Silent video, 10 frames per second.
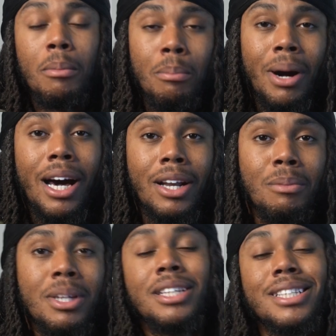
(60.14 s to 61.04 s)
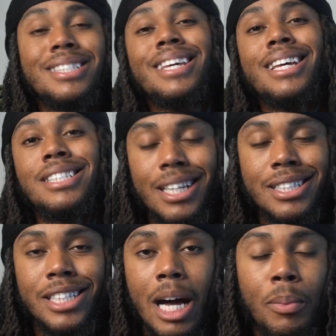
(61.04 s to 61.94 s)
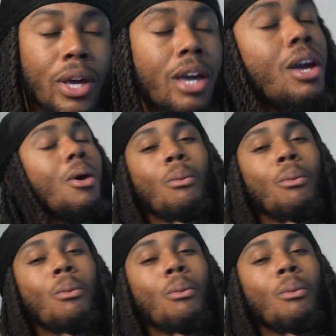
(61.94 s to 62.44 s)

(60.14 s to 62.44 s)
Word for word: the bottom just to get to the top, okay?